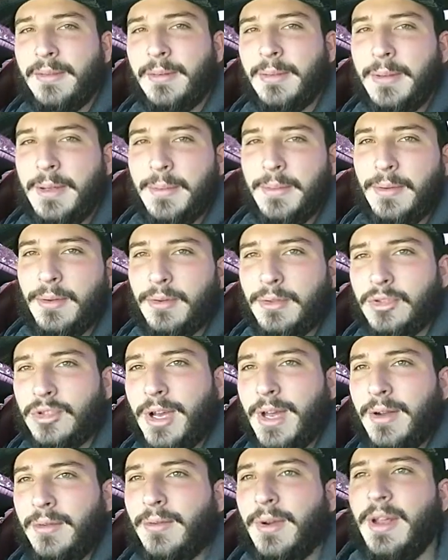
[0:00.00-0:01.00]
how many people
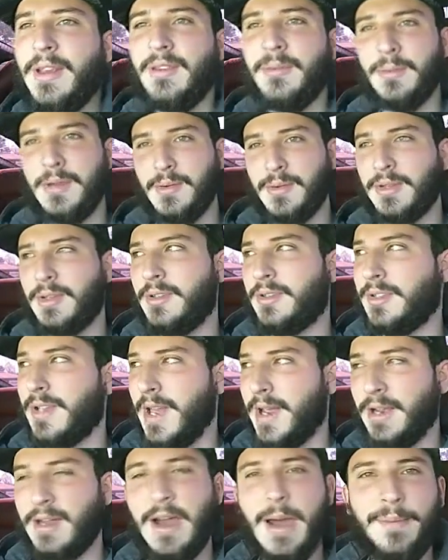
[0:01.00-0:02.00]
try to race me when there's
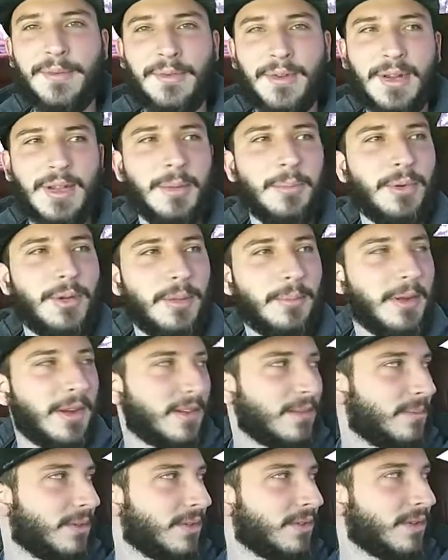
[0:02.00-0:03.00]
like cops around. I pull up
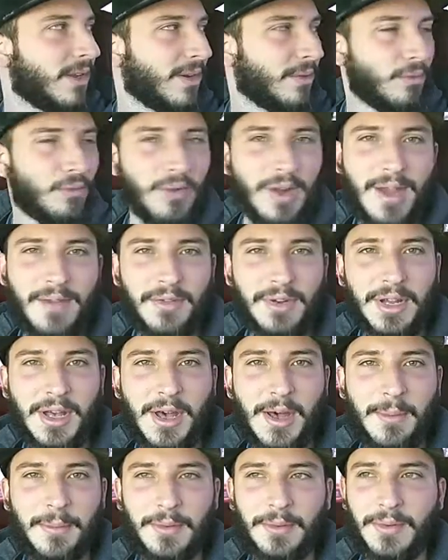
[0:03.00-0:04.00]
next to me and they're like revving
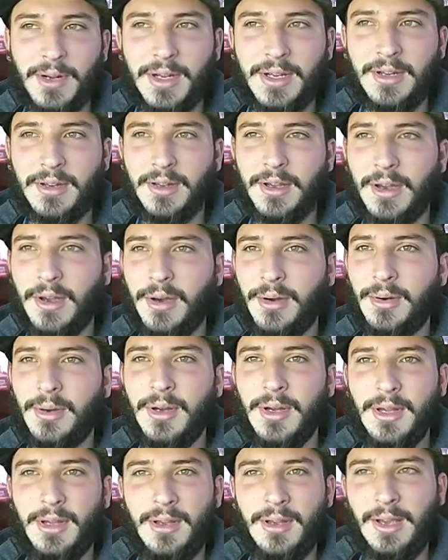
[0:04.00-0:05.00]
up and ready to go,
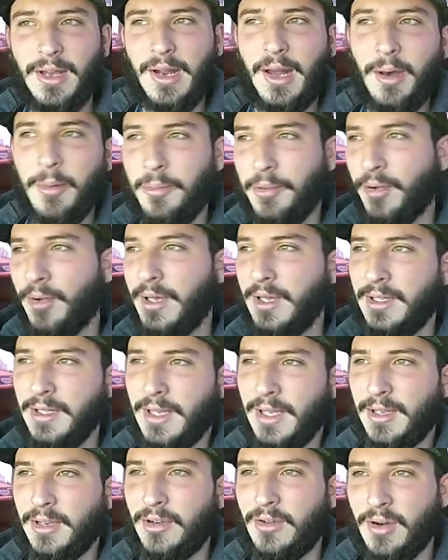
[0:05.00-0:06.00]
and I'll point
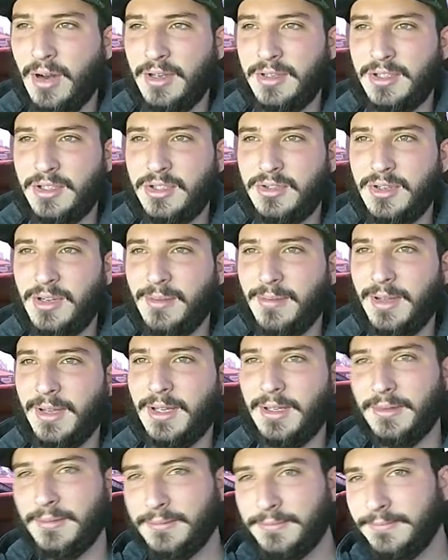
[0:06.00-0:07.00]
like across the street. I'm like,